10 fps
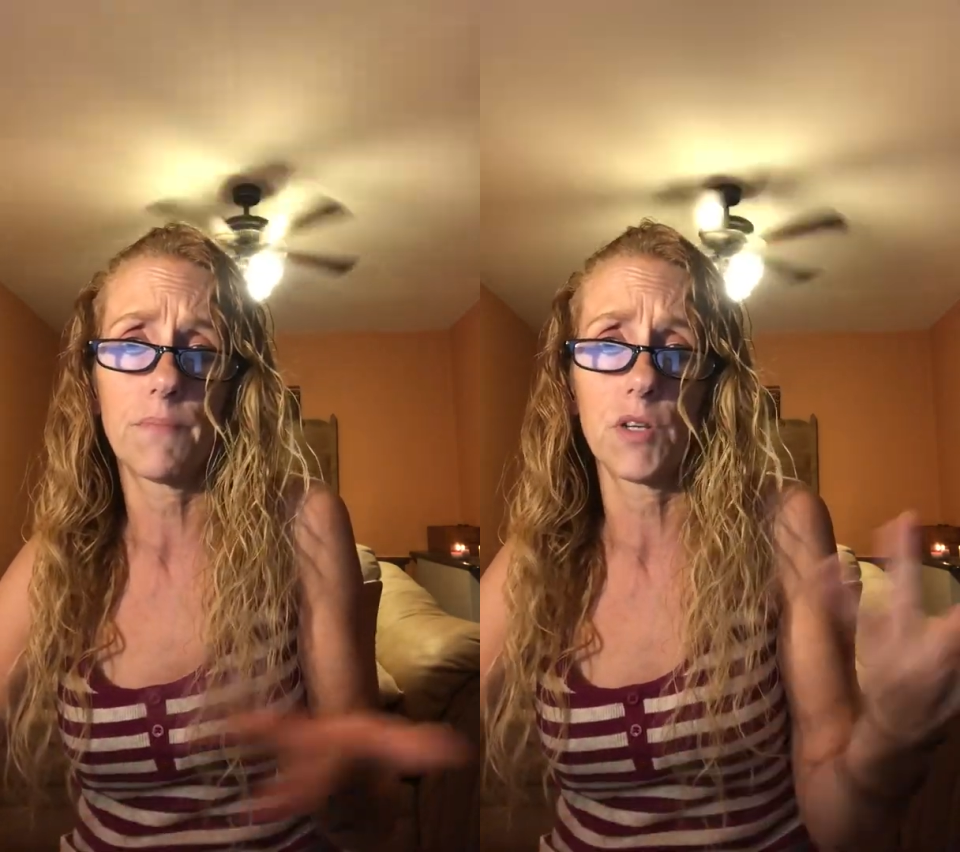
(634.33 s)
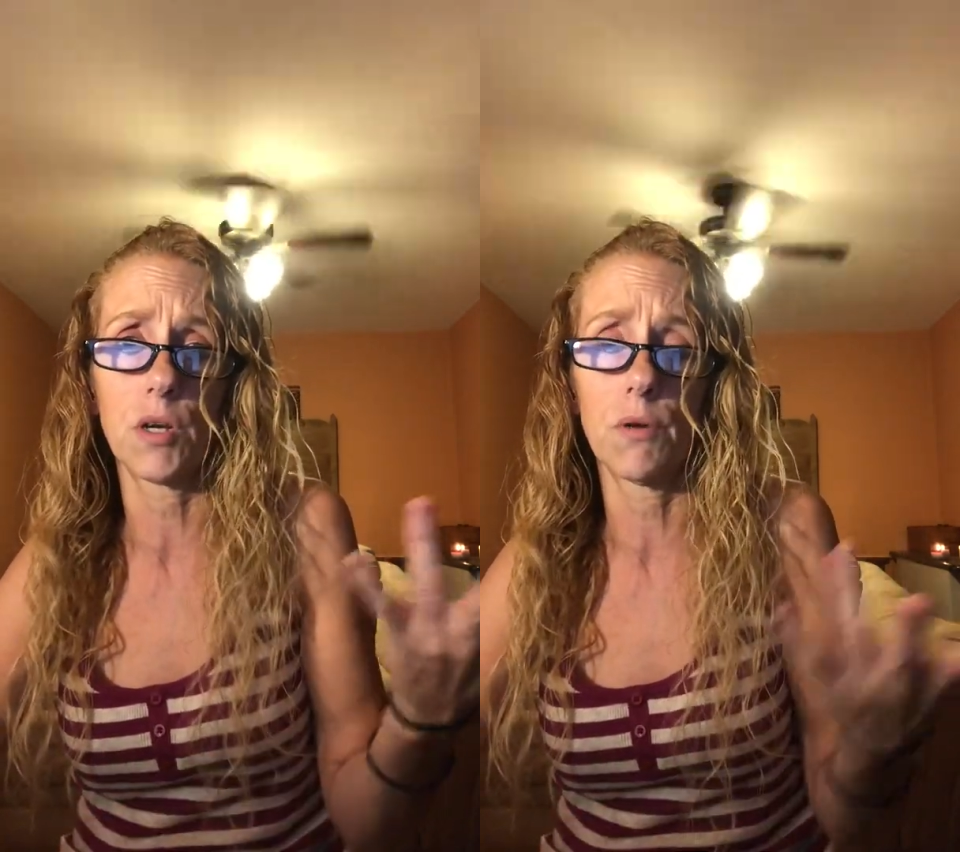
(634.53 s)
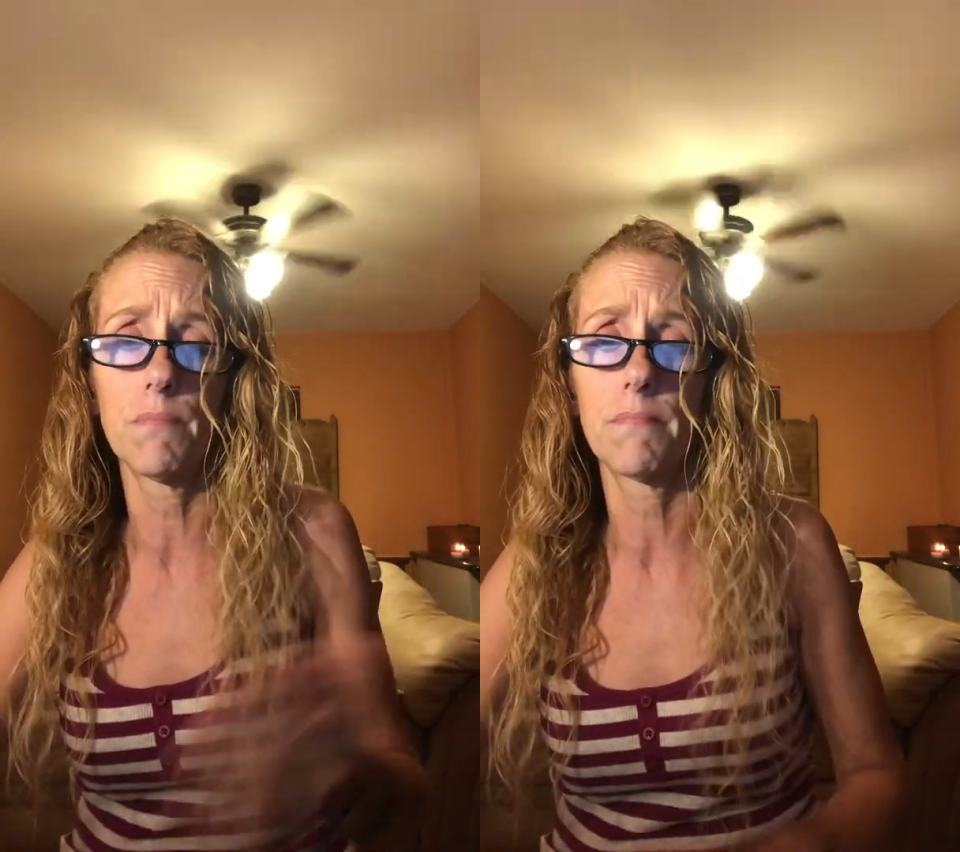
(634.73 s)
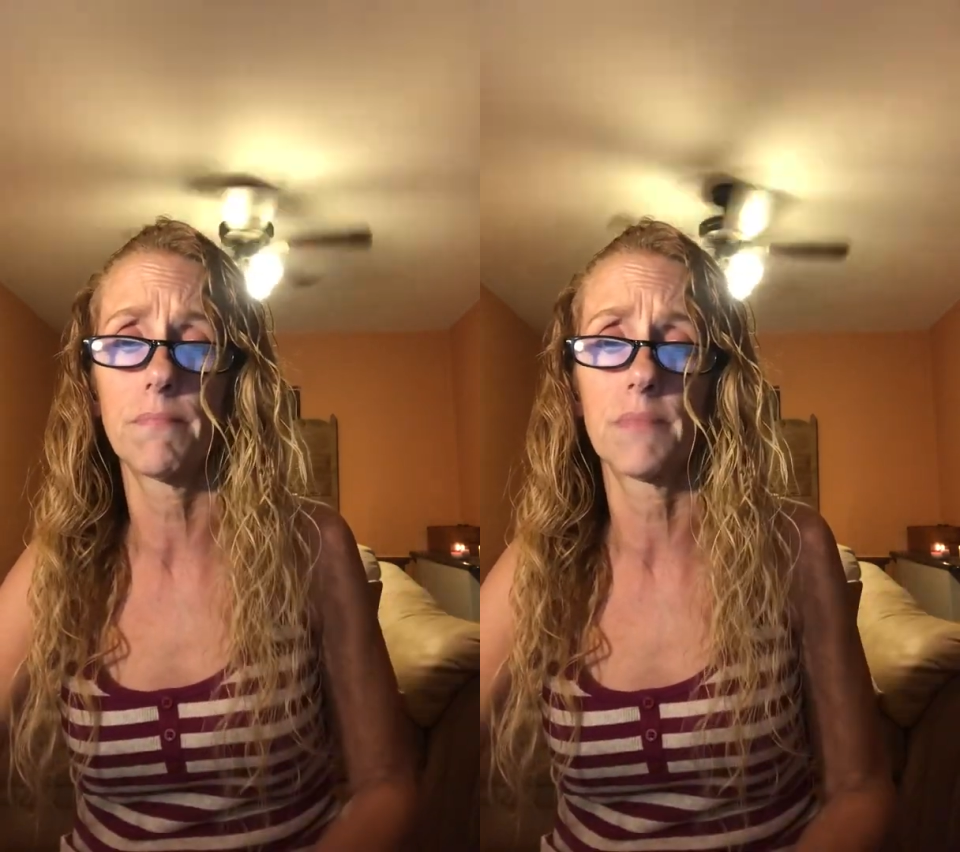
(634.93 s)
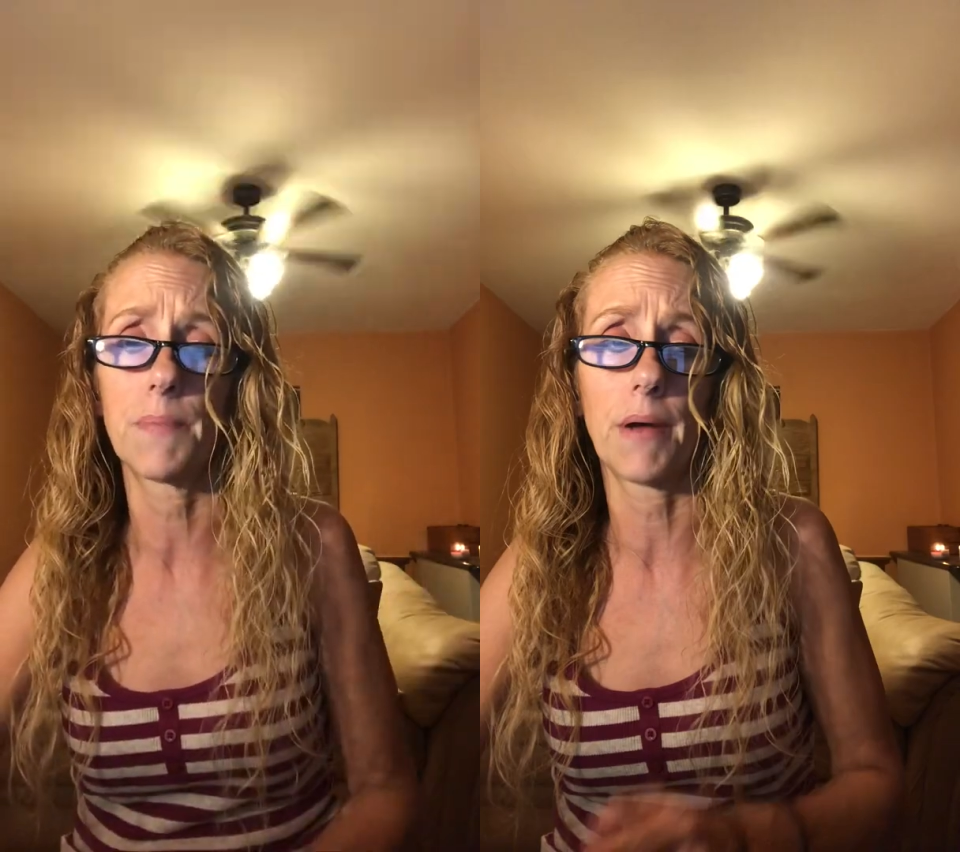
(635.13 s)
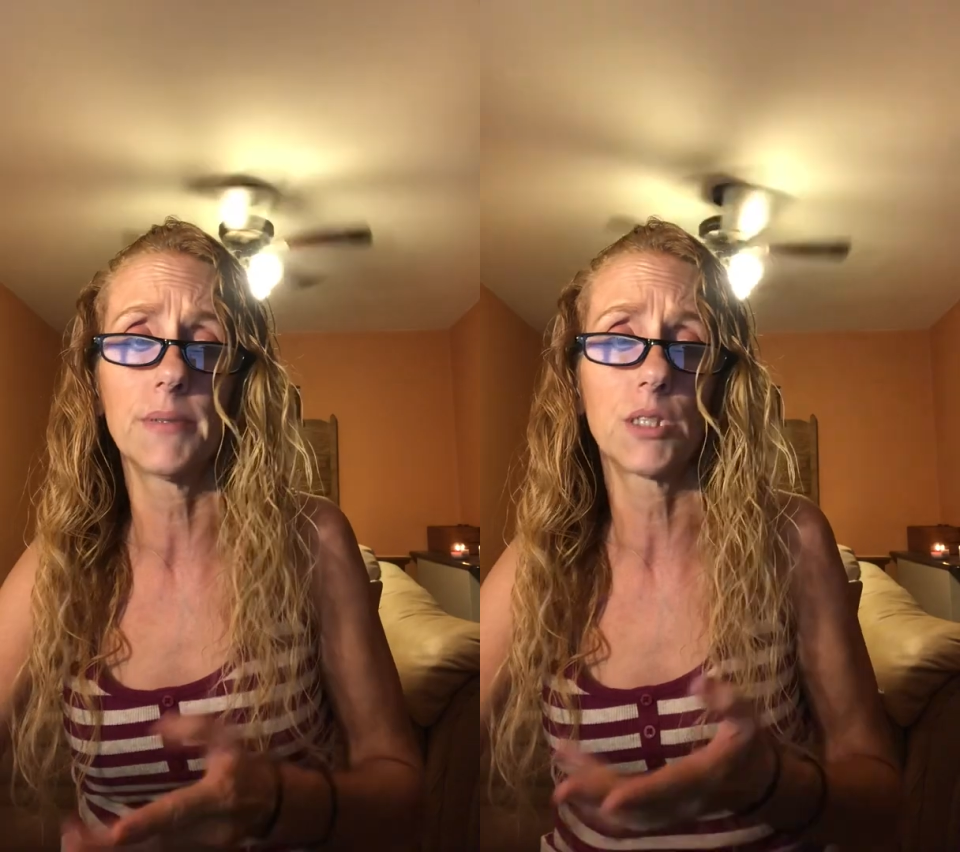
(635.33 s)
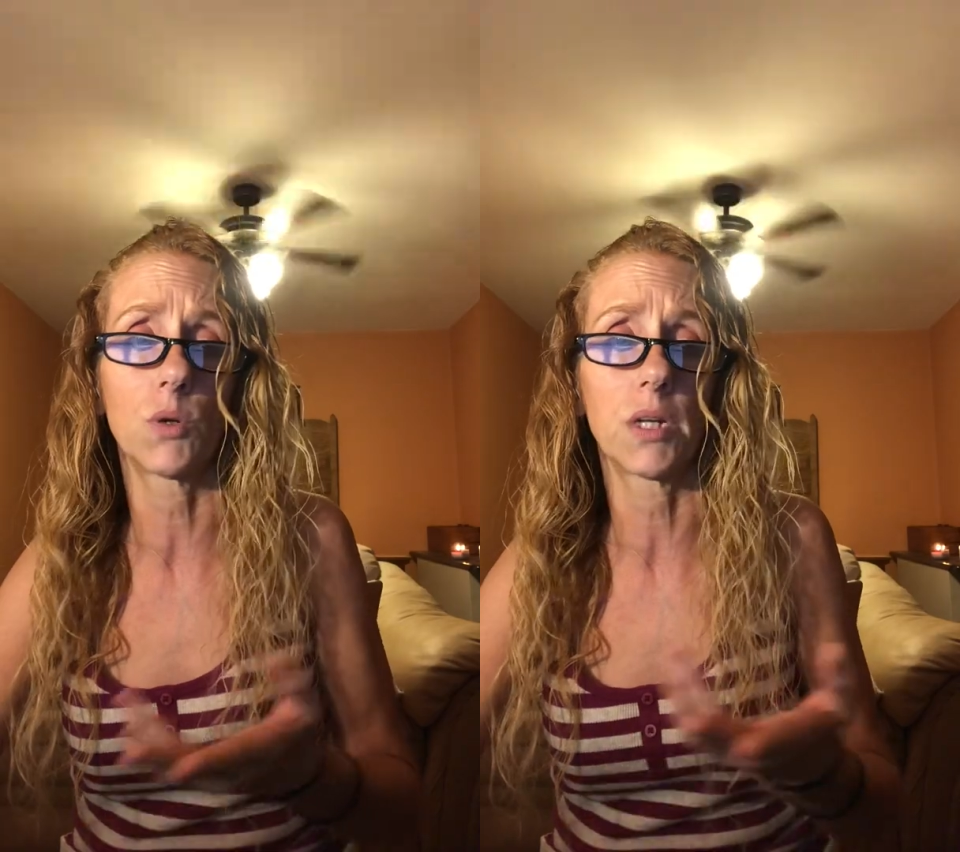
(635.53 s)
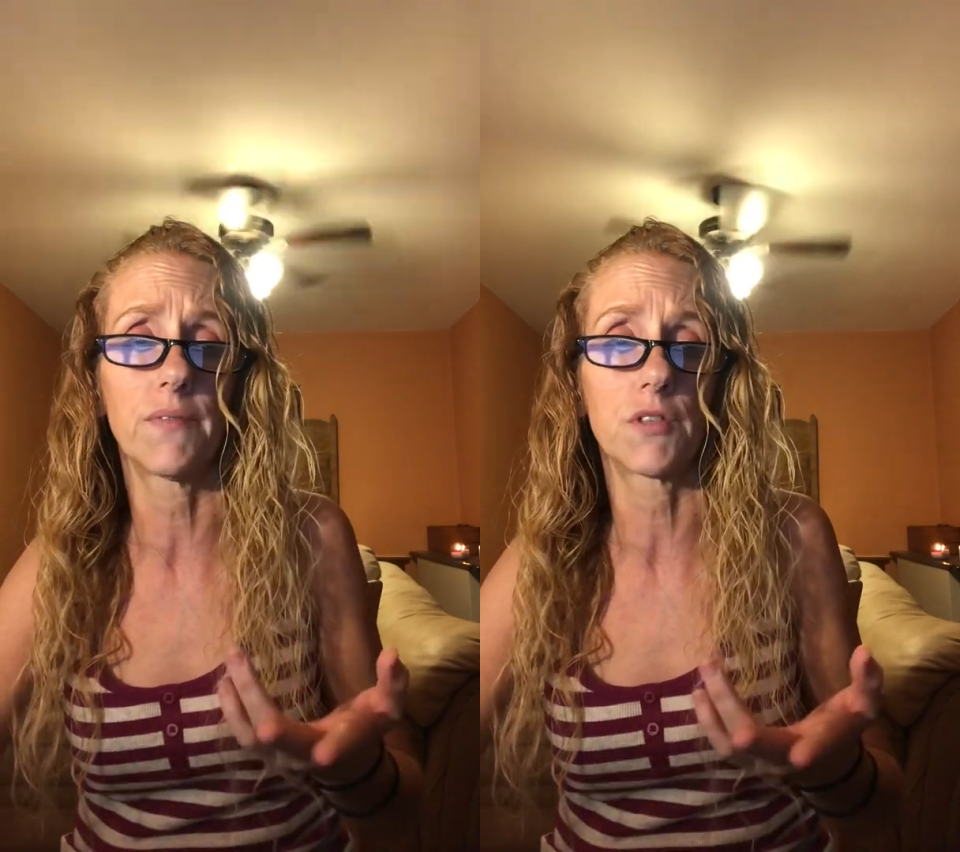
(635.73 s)
You know, they probably
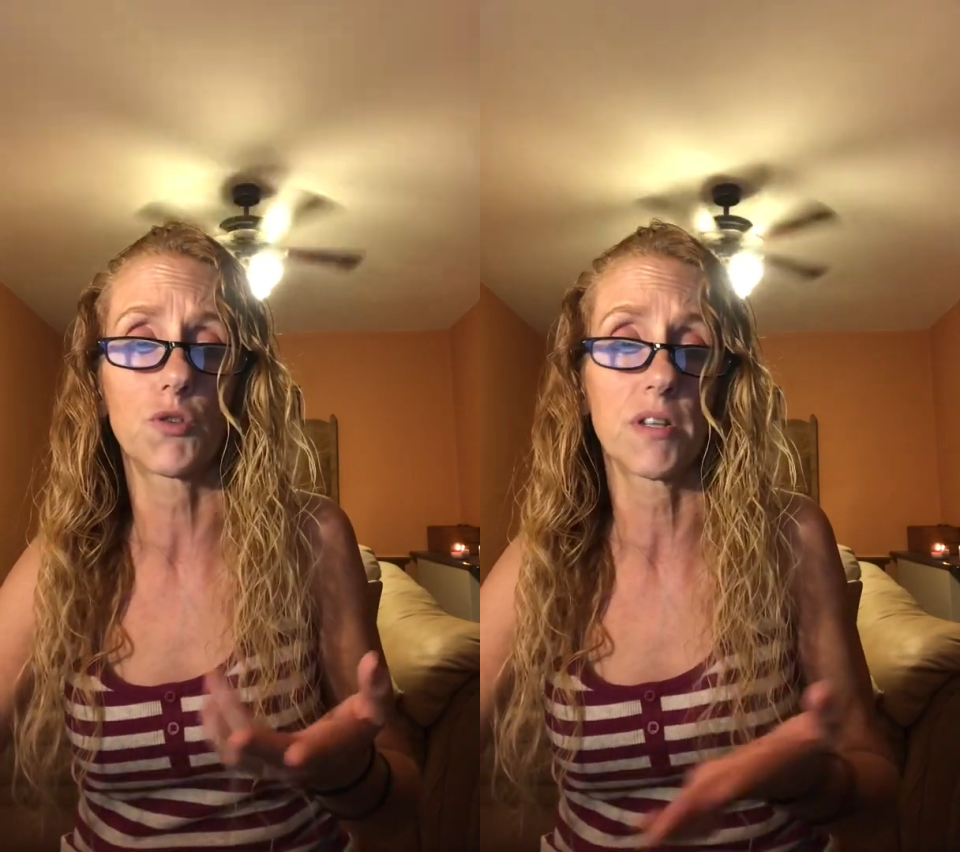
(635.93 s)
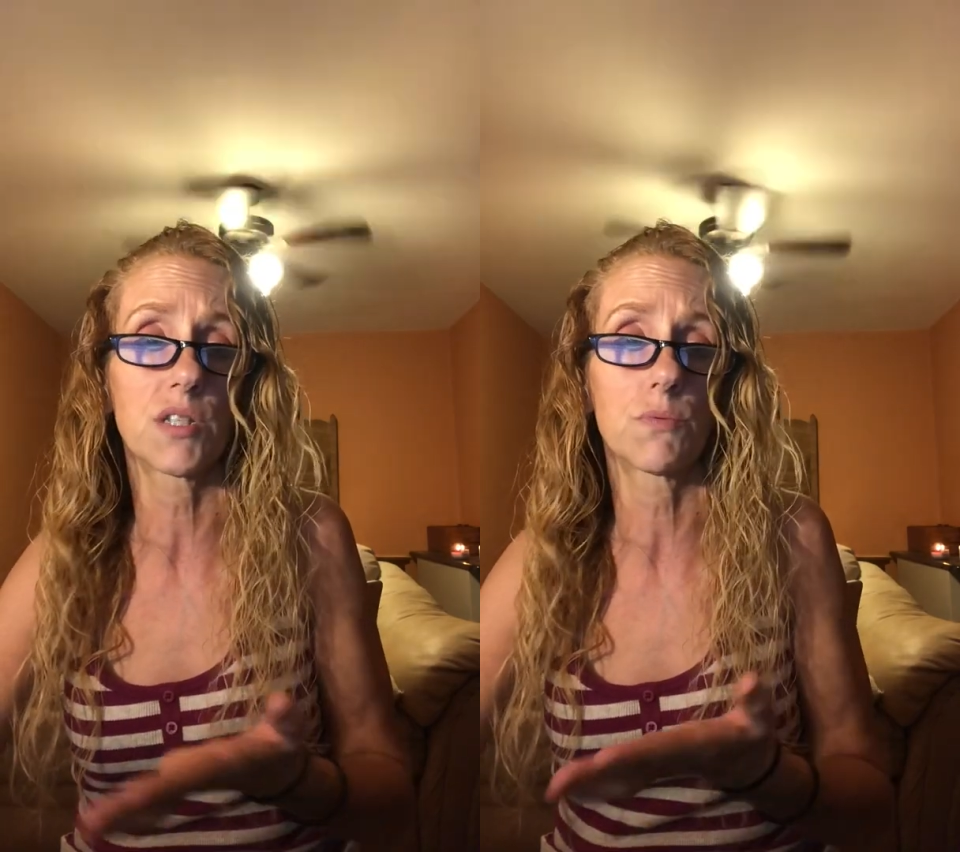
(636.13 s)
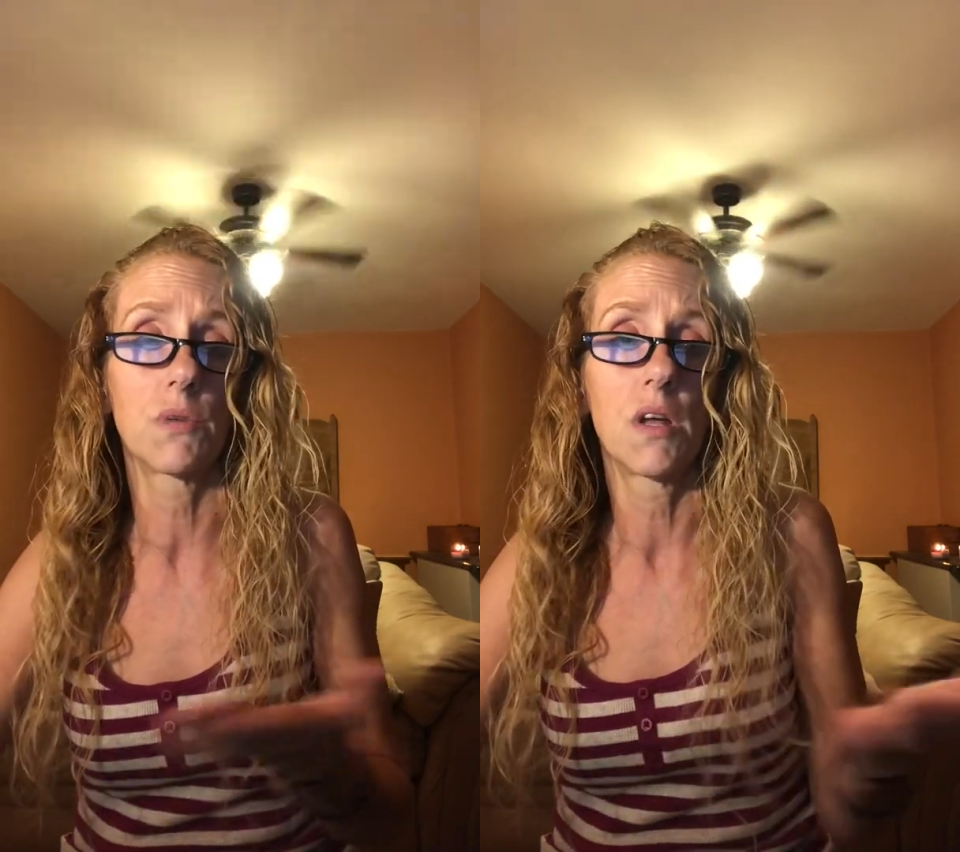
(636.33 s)
don't even trust